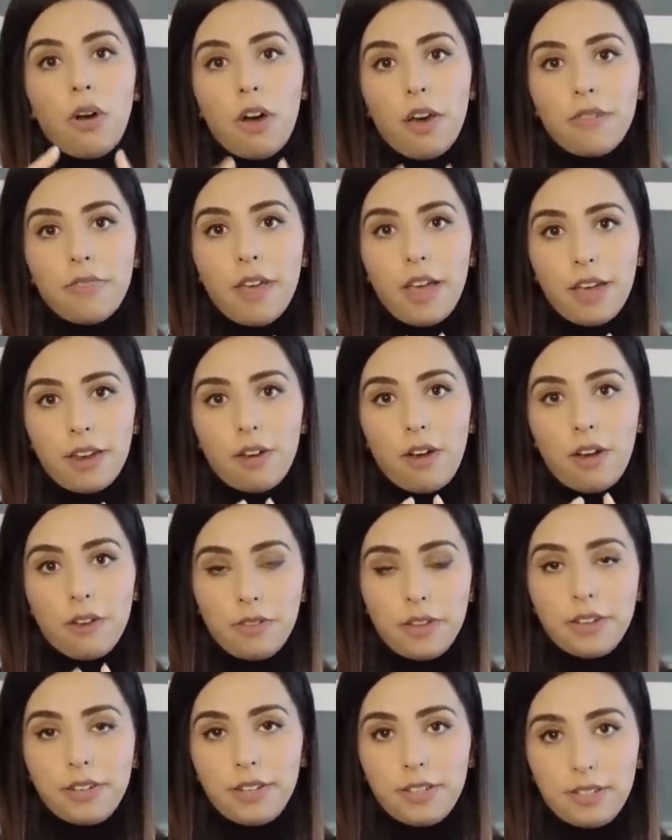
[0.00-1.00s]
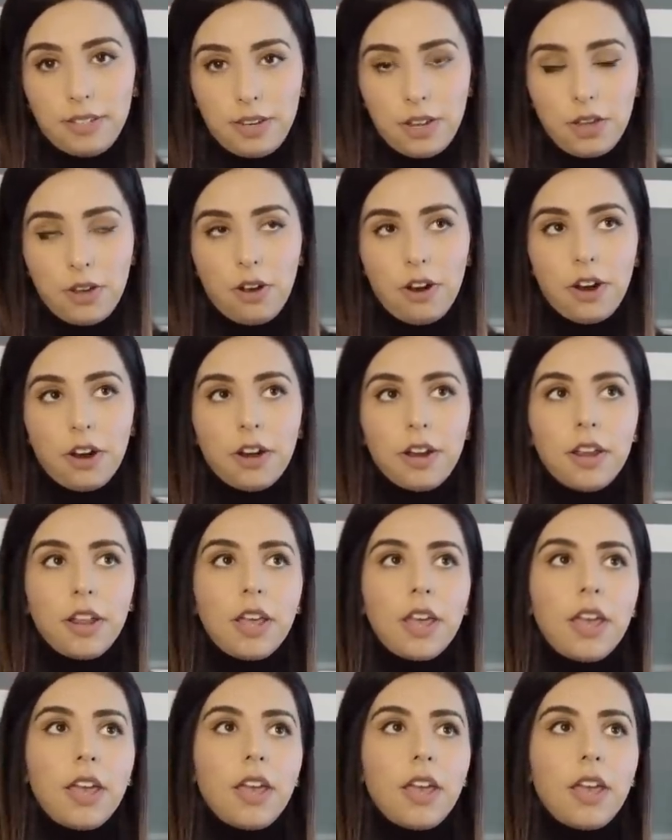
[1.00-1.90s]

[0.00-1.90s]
on that authenticity card.